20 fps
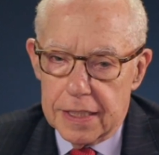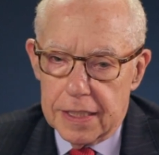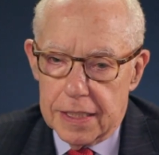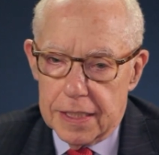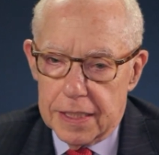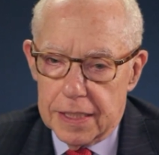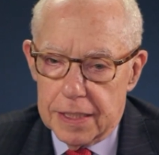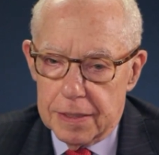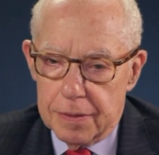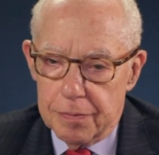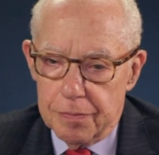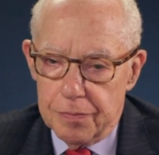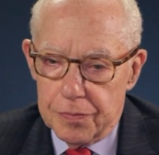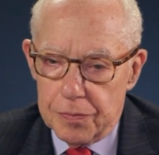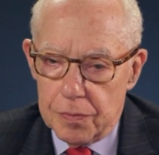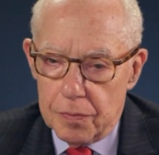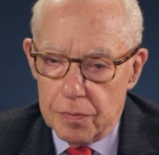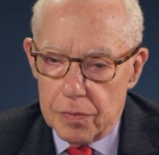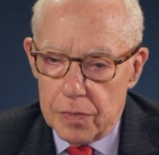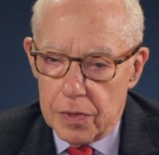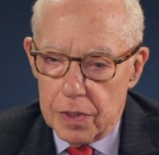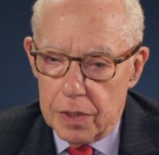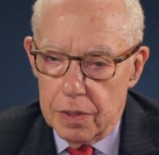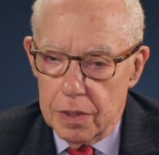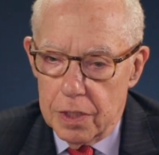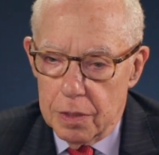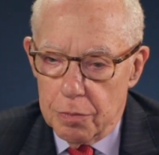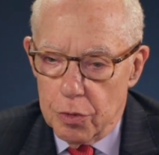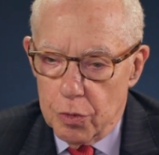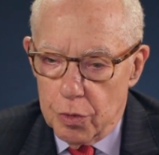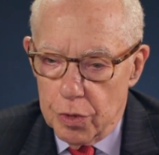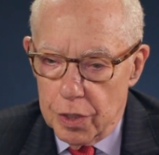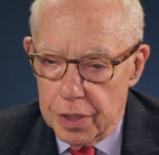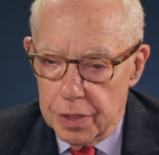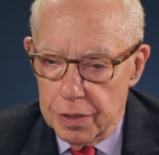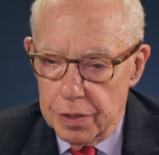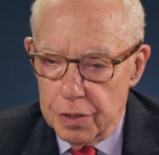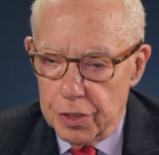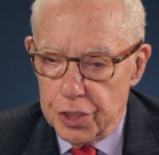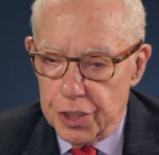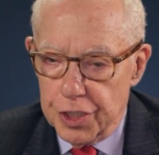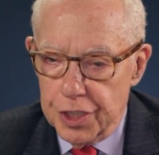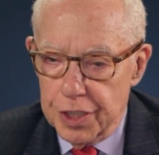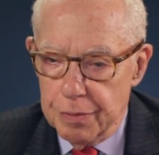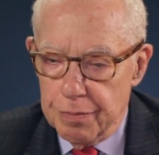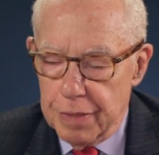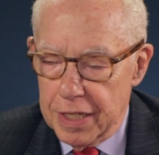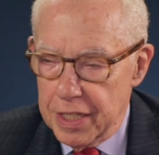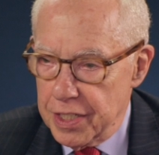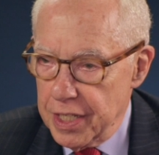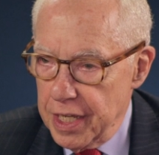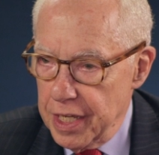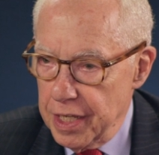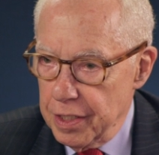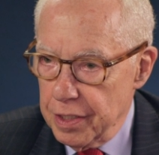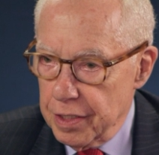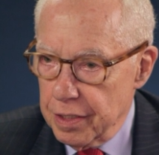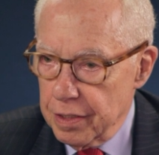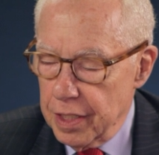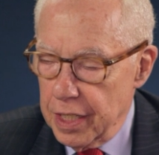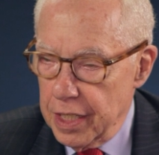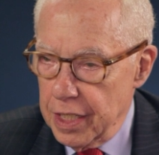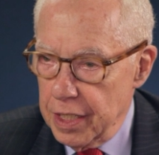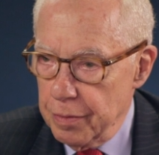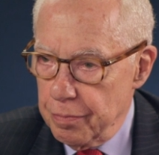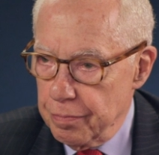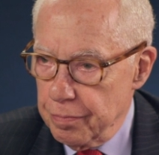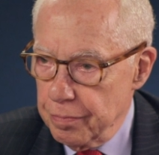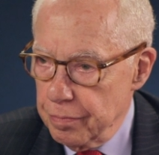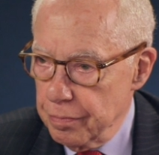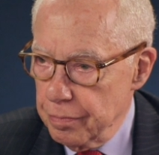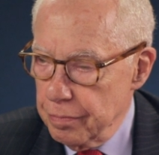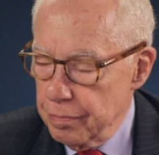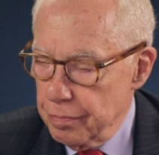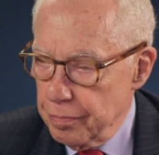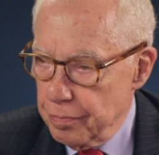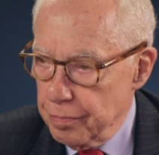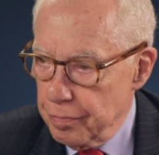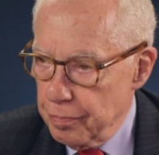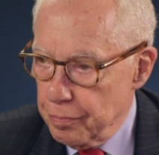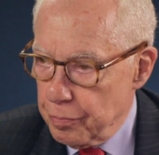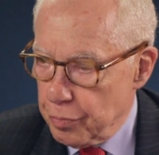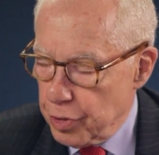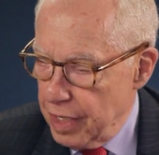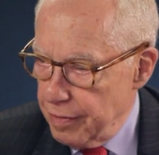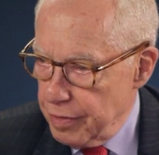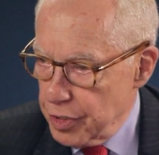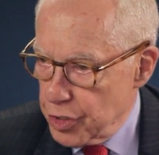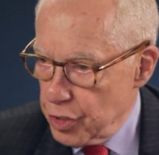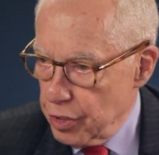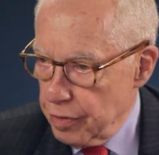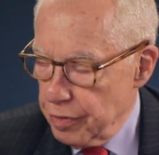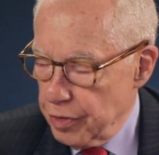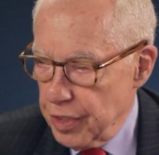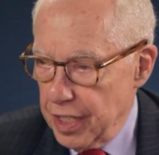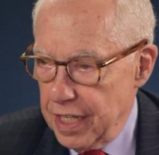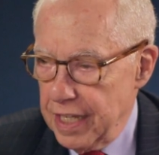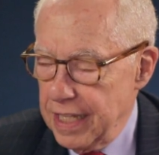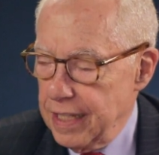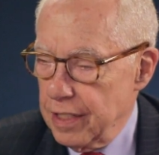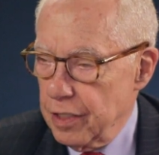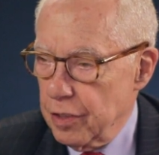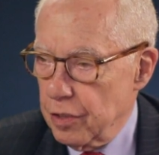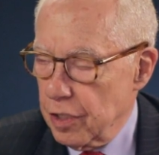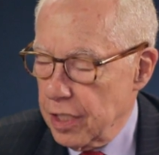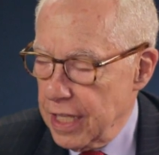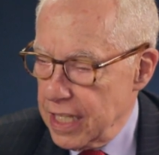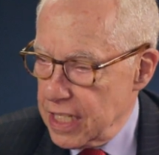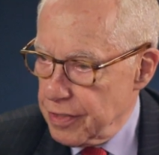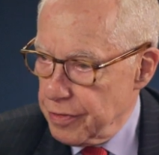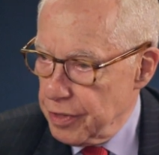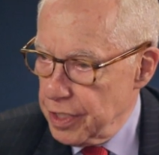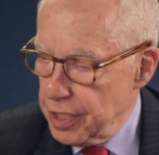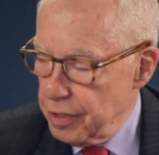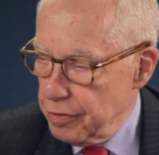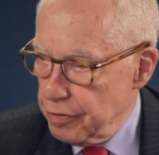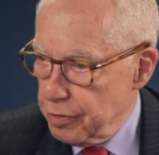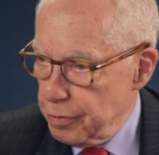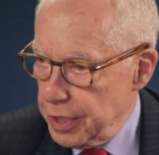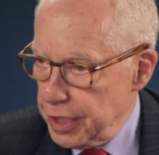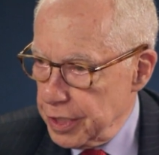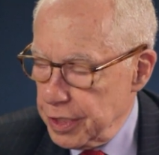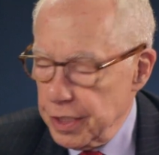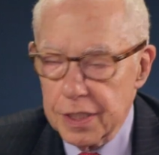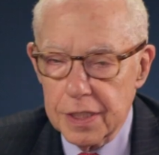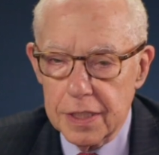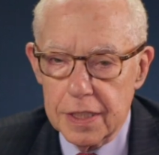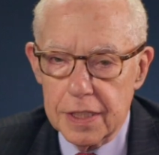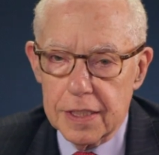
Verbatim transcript: Um, number one, she maintained a private server to handle classified information.